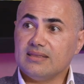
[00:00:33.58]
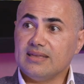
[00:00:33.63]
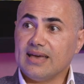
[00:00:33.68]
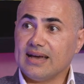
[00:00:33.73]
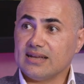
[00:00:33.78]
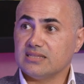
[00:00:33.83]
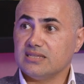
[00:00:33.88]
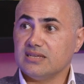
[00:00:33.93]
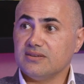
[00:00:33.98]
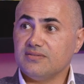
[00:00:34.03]
The
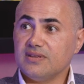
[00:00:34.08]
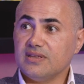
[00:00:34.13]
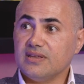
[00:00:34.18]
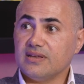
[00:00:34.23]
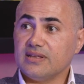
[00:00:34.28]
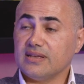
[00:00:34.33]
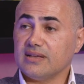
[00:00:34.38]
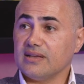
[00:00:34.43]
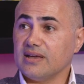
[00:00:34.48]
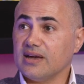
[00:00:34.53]
activity
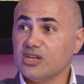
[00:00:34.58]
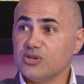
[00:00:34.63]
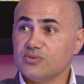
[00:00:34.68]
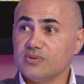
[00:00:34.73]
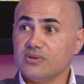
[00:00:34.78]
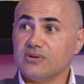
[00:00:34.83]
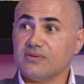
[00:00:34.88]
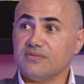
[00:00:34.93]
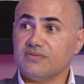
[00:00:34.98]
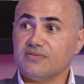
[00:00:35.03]
and
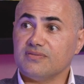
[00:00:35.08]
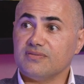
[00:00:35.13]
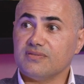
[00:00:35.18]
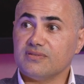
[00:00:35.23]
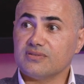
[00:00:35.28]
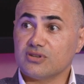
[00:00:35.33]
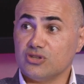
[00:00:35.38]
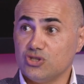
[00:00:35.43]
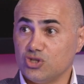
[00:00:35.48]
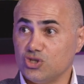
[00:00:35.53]
engagement of
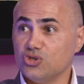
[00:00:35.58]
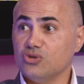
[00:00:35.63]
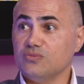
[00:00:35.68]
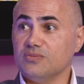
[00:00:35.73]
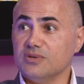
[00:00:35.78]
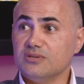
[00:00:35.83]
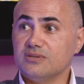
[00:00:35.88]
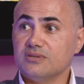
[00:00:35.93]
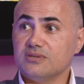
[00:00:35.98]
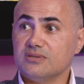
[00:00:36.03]

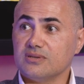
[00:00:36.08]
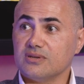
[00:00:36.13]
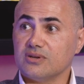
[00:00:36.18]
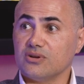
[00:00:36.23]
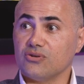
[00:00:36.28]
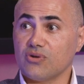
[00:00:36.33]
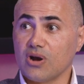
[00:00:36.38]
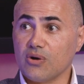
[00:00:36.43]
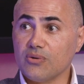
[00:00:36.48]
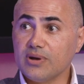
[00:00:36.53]
consumers
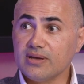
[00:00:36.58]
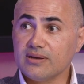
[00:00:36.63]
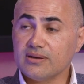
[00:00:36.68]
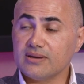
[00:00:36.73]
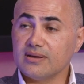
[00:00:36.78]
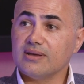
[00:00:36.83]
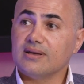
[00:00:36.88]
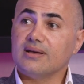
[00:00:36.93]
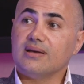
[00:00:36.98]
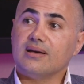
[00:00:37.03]
growing.
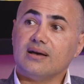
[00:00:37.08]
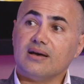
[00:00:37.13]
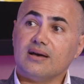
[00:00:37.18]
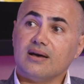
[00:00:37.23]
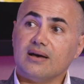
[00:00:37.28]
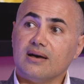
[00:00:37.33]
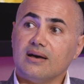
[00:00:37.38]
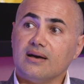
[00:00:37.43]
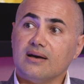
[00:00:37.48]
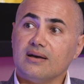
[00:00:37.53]

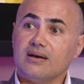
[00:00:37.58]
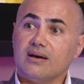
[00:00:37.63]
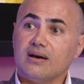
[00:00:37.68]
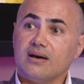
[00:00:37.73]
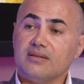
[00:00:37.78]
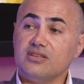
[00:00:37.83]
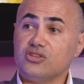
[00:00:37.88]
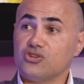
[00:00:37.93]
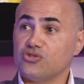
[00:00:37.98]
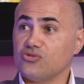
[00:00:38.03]
I
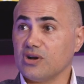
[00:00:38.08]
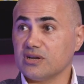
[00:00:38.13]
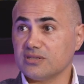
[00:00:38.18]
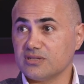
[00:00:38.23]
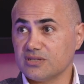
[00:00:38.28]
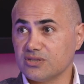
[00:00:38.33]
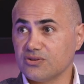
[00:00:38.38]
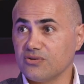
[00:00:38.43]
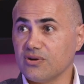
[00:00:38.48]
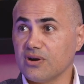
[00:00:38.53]
think
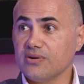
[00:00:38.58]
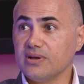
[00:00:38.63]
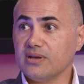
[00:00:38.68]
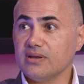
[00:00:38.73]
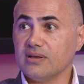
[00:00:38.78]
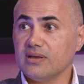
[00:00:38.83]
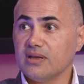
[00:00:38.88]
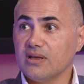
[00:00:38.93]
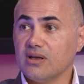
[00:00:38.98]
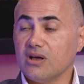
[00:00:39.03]
trust is growing.
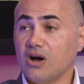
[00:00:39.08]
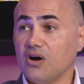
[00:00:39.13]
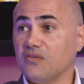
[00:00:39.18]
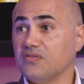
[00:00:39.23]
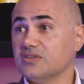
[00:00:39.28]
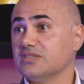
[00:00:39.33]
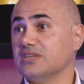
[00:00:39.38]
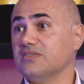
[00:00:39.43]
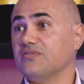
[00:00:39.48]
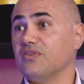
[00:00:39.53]

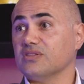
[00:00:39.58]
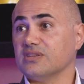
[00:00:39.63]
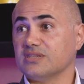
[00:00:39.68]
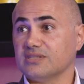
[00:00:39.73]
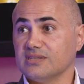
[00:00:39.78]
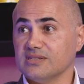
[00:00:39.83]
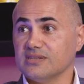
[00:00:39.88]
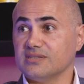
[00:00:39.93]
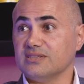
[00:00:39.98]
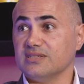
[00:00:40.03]
Obviously,
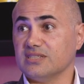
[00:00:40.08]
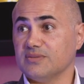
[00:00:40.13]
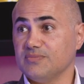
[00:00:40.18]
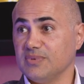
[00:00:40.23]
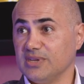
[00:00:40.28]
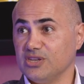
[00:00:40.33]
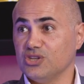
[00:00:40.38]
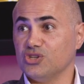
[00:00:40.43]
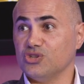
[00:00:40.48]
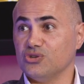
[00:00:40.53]
volatility is a
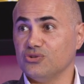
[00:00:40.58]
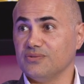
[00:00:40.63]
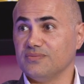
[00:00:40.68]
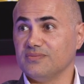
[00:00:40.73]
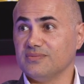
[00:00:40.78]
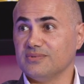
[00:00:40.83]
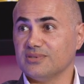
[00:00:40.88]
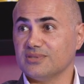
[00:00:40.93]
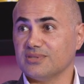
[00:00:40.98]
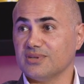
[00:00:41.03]
big issue.
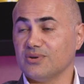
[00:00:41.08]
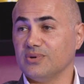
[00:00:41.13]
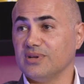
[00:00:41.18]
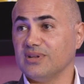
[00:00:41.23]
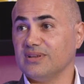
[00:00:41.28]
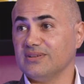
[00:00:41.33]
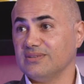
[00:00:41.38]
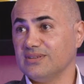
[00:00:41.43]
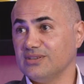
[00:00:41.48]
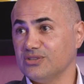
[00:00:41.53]
So we
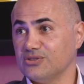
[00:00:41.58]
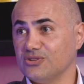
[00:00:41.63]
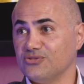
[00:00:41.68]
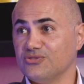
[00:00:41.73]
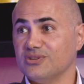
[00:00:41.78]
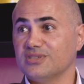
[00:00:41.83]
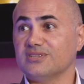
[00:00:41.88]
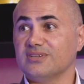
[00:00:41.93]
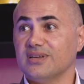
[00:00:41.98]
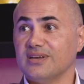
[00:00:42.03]
need to
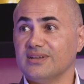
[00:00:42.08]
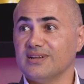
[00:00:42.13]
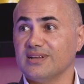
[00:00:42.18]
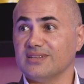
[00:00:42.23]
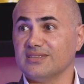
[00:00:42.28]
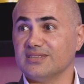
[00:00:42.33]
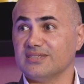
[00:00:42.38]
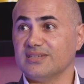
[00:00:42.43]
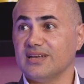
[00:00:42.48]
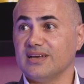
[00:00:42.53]
address that and
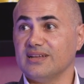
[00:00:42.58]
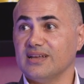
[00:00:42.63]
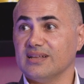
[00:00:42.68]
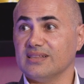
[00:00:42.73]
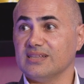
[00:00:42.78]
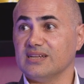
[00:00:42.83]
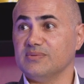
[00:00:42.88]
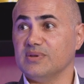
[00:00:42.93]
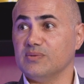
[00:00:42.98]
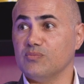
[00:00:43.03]
understand that a
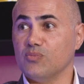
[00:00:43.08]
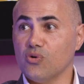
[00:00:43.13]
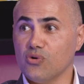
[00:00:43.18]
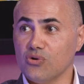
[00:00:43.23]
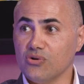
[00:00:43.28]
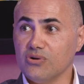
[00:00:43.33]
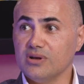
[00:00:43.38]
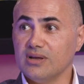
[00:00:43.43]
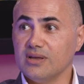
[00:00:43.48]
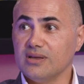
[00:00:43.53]
little bit
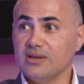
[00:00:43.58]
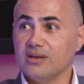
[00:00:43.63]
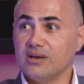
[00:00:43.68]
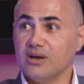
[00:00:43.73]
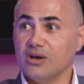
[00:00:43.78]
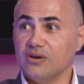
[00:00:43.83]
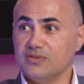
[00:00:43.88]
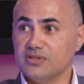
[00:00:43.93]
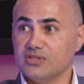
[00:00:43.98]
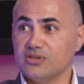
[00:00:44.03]
more
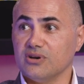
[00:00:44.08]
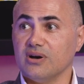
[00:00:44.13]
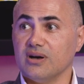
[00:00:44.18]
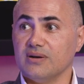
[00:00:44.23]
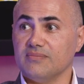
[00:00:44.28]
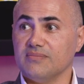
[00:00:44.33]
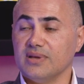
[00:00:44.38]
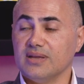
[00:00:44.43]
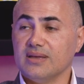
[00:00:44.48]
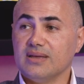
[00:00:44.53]
over
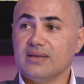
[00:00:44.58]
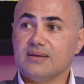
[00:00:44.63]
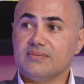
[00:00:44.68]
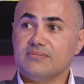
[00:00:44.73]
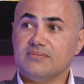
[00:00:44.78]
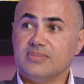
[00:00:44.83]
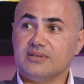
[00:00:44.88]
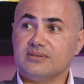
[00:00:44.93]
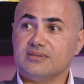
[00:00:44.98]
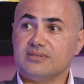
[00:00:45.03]
time.
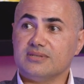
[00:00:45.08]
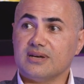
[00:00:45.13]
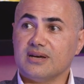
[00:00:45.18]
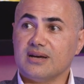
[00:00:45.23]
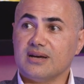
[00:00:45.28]
But